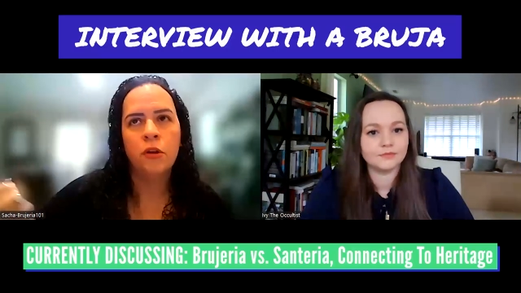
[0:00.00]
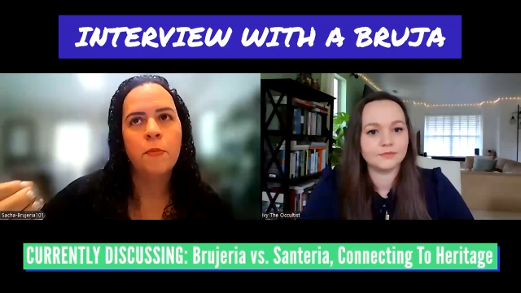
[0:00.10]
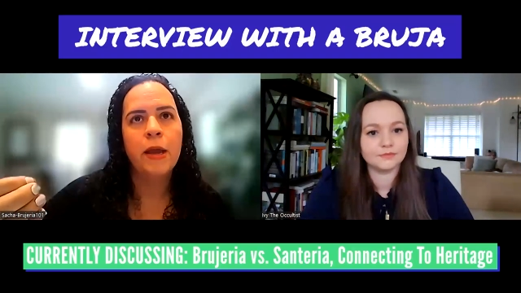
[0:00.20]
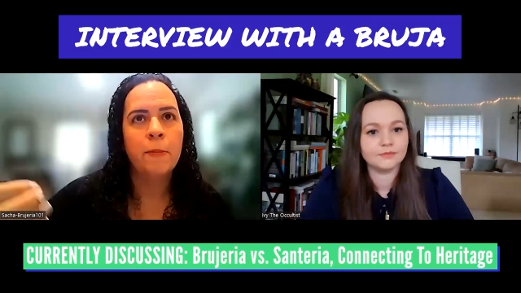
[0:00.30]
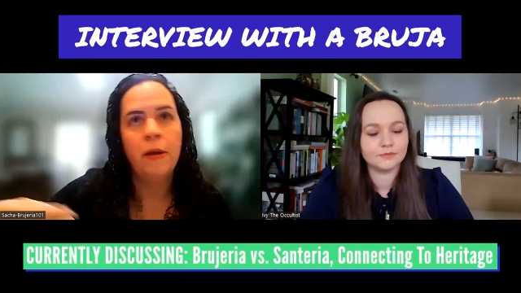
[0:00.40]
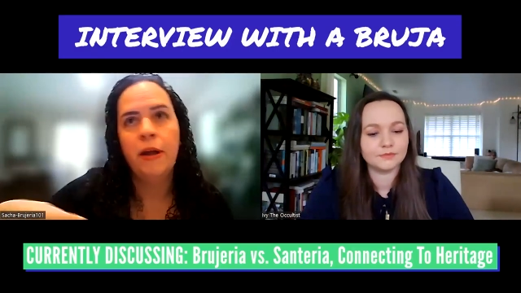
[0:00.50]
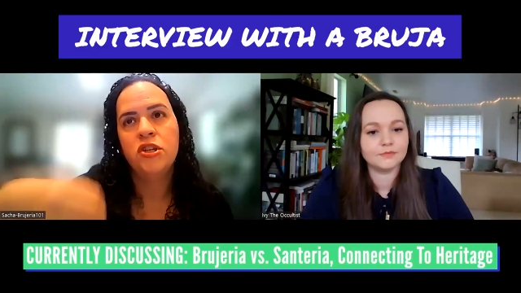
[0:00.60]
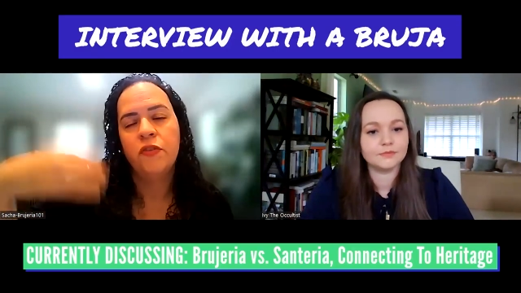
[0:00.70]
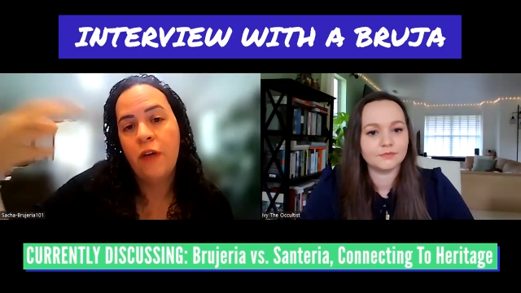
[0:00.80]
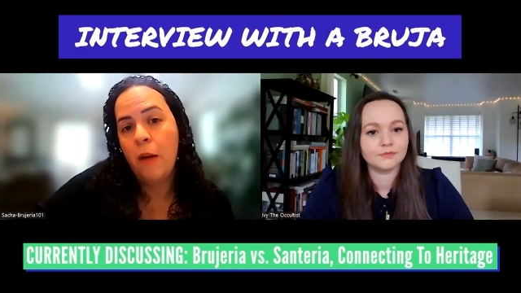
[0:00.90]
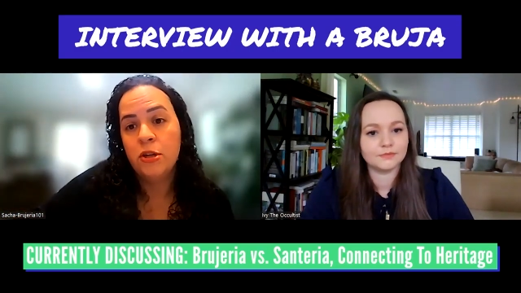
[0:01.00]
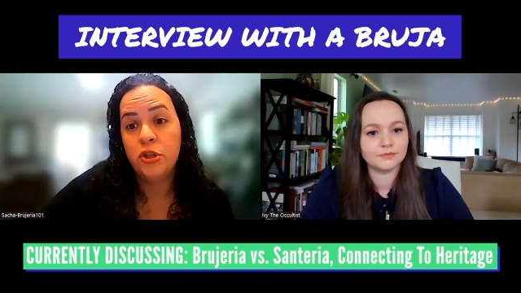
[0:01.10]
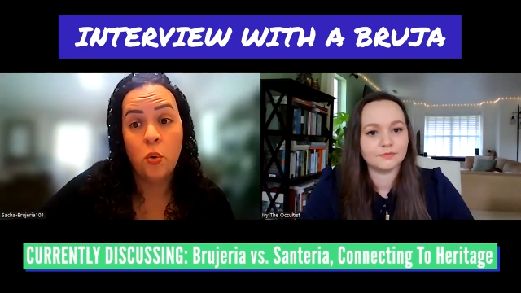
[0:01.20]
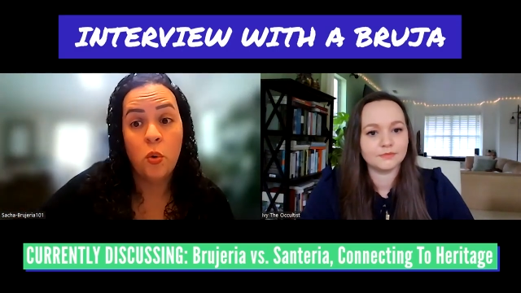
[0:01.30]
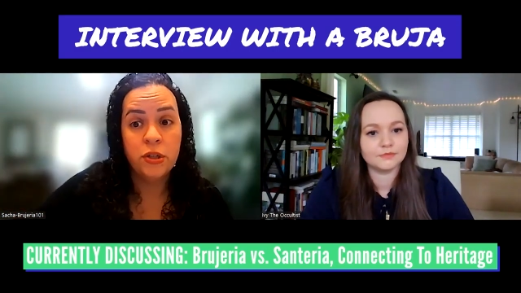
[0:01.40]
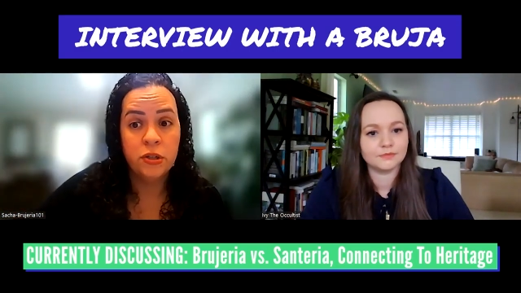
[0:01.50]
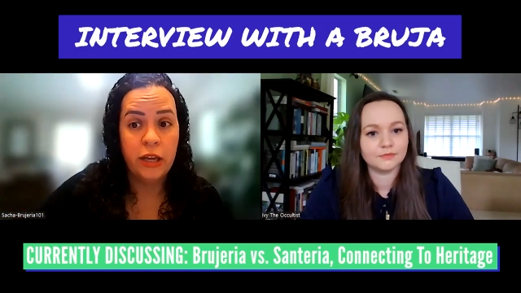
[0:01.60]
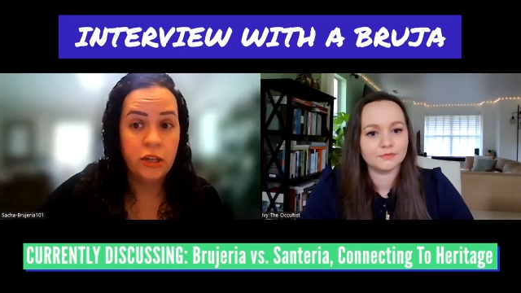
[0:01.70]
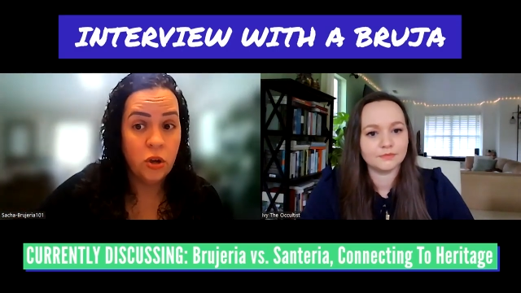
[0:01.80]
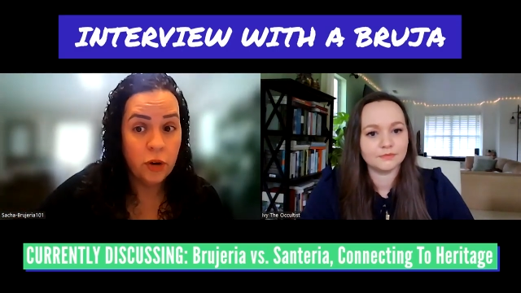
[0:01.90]
Speaker 1: you make a pledge of how much you're going to
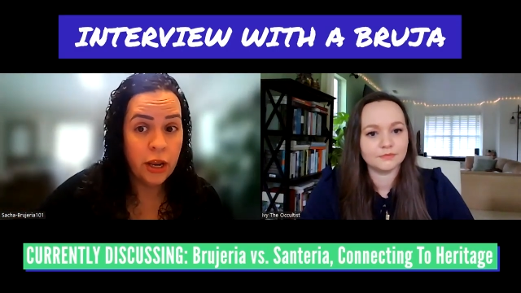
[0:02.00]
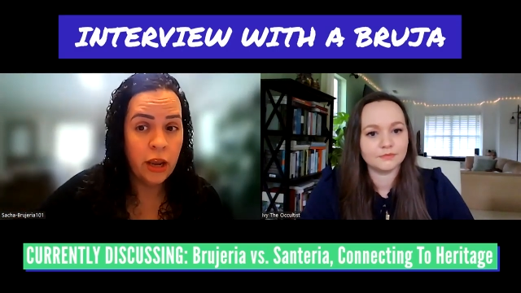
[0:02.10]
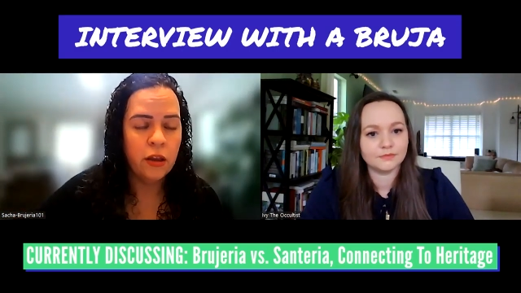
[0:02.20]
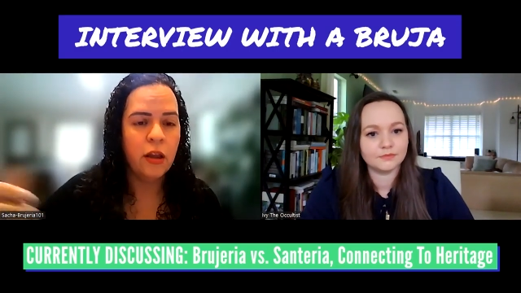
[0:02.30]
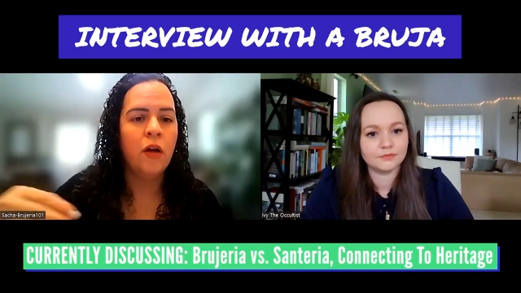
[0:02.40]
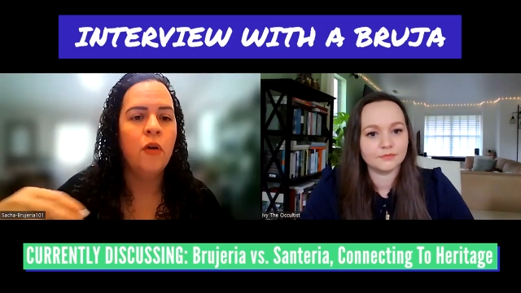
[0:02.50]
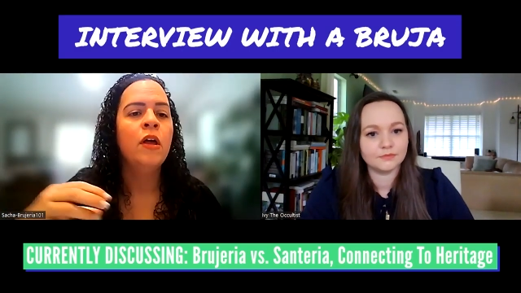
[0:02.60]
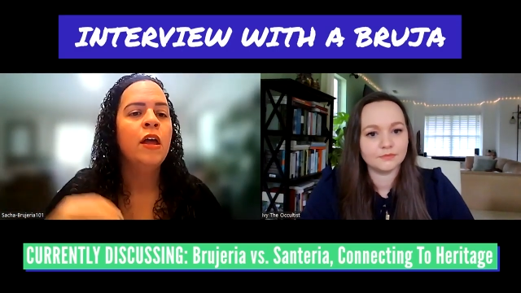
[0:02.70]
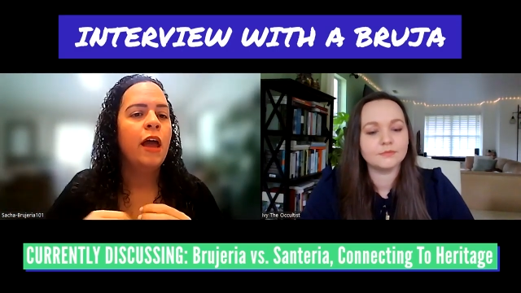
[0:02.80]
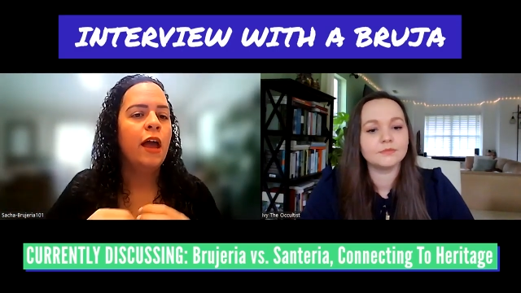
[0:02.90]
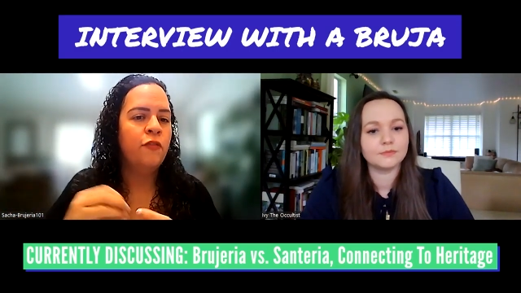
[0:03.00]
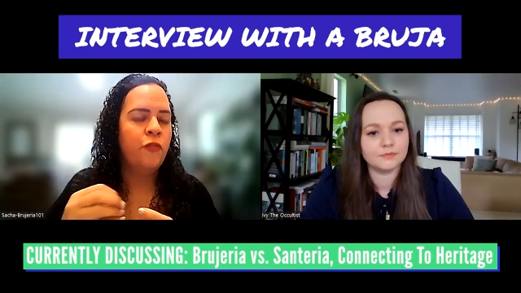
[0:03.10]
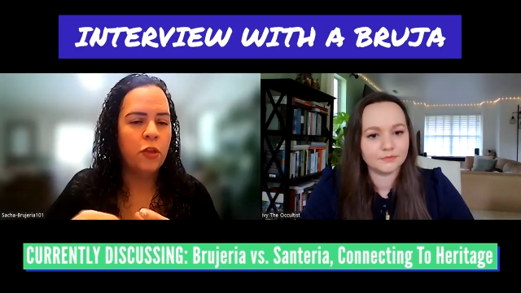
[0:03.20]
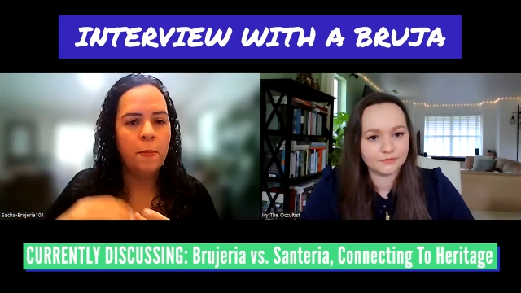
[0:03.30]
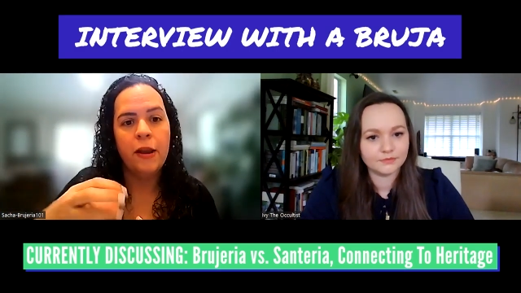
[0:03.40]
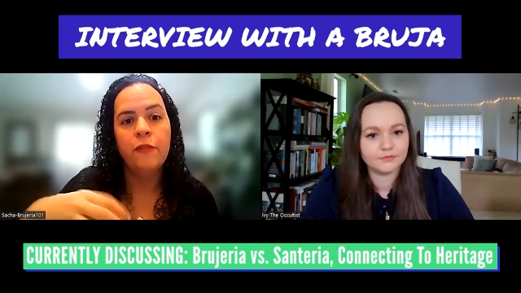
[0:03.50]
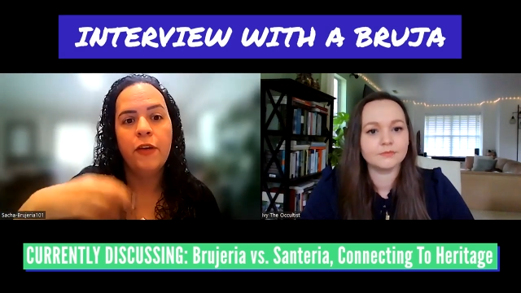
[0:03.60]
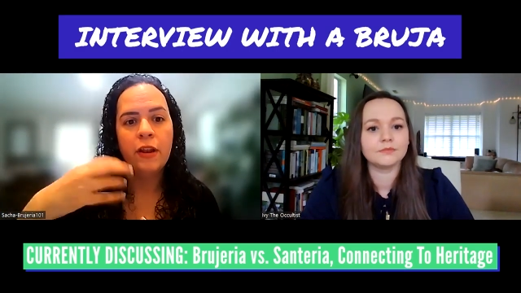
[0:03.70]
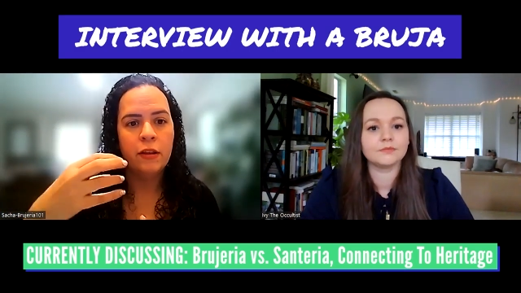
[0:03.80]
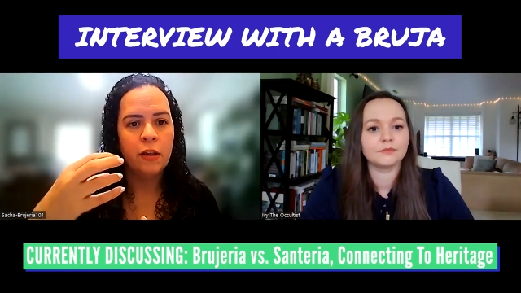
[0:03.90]
like donate, you know, and for the
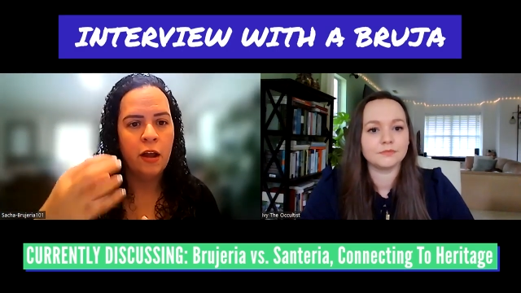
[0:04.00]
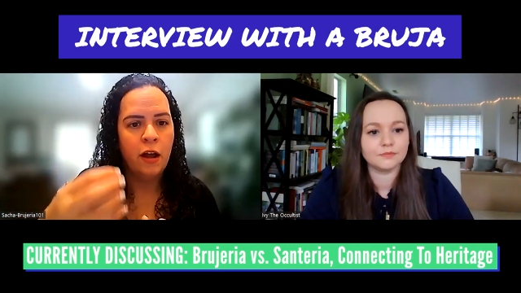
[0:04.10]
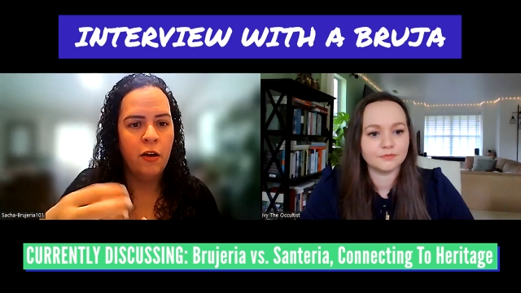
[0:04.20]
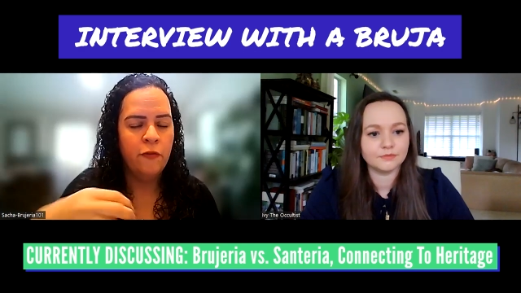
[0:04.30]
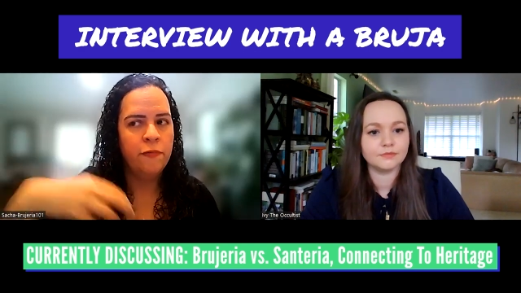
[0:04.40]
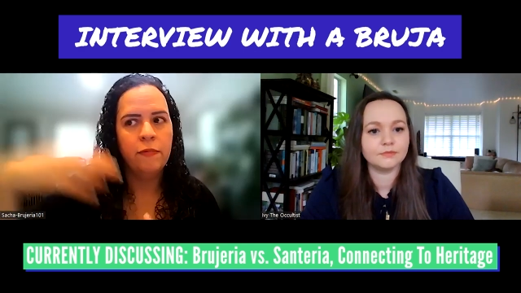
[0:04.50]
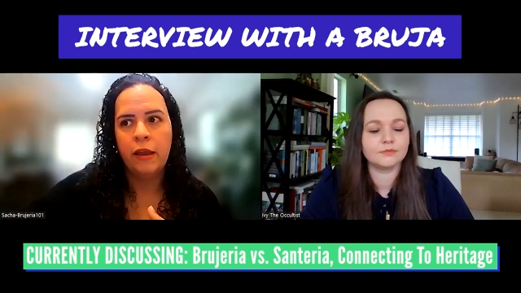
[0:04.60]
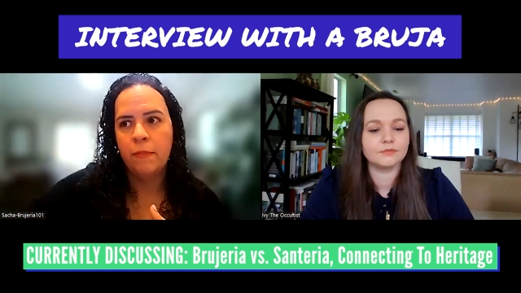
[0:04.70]
benefit of like